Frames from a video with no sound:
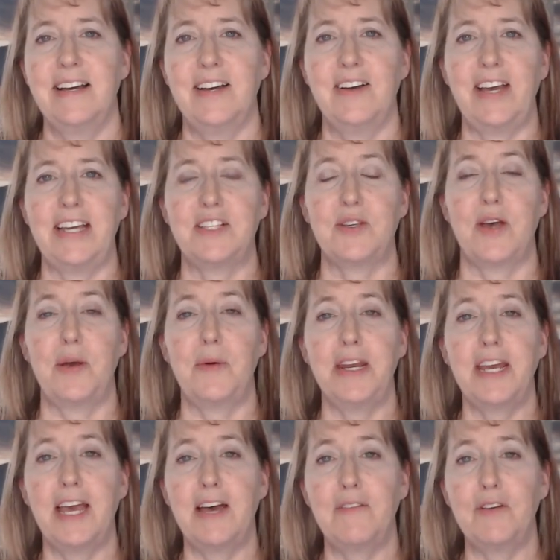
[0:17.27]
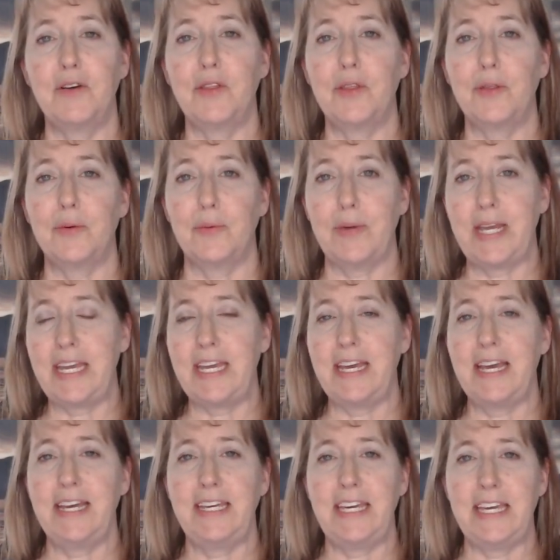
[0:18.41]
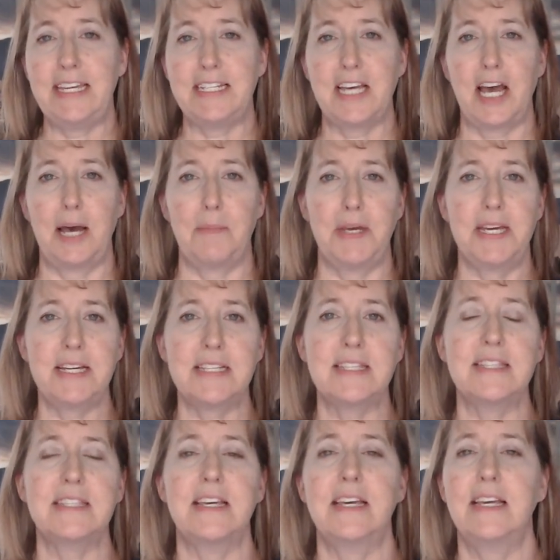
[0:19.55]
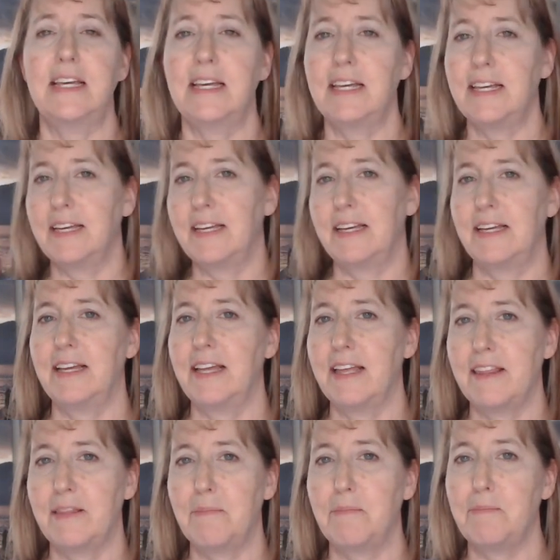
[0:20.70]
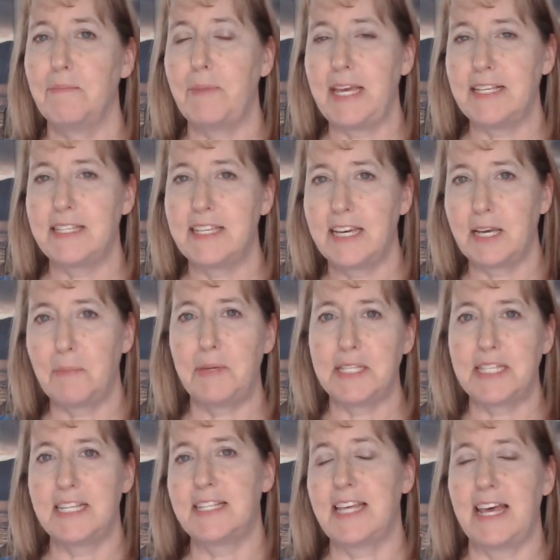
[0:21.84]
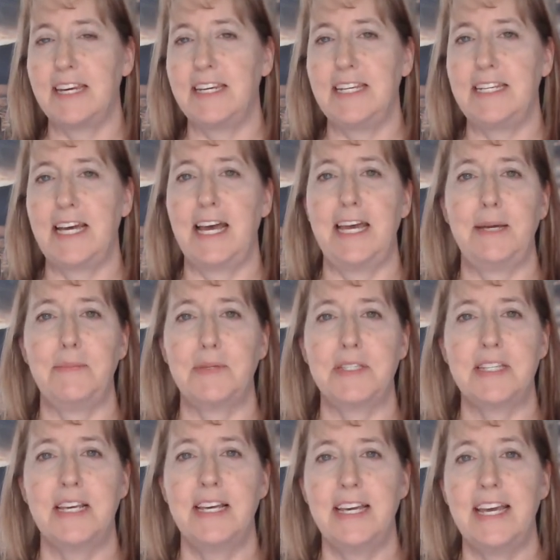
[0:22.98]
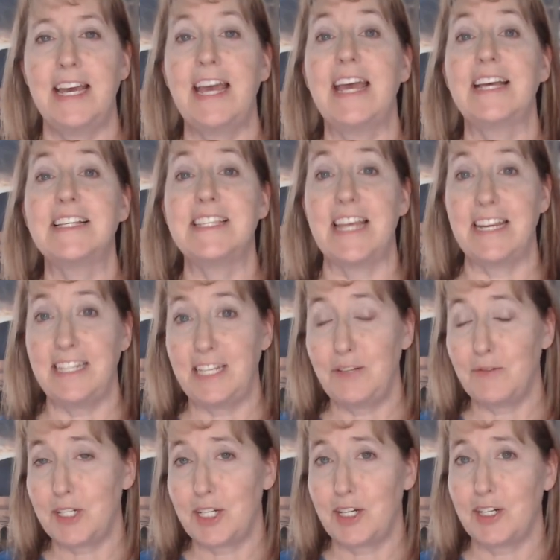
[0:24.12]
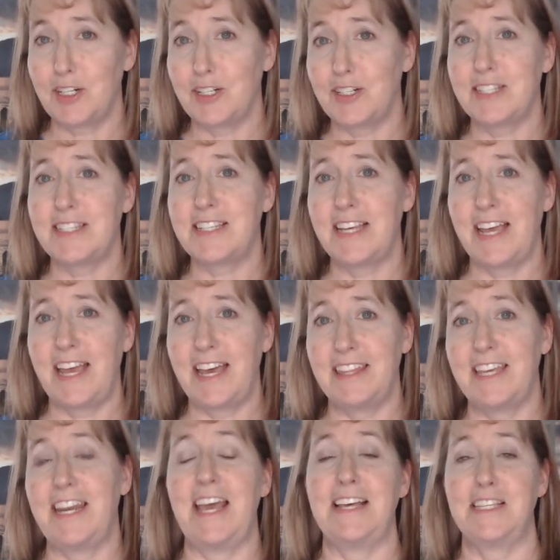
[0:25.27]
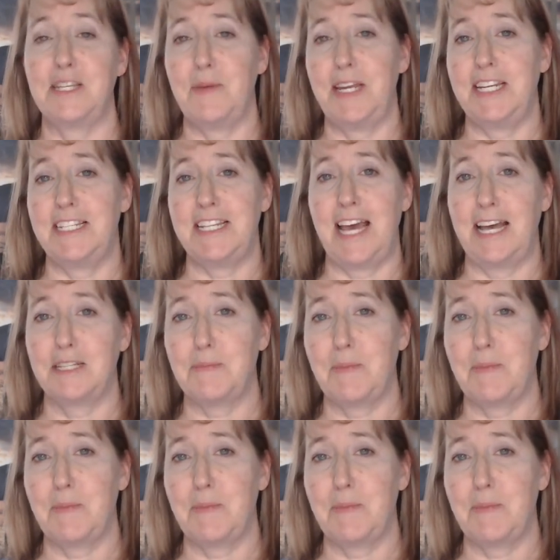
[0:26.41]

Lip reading: Okay, so I want to cover three key topics: basic business entity types, extending returns, and then estimated tax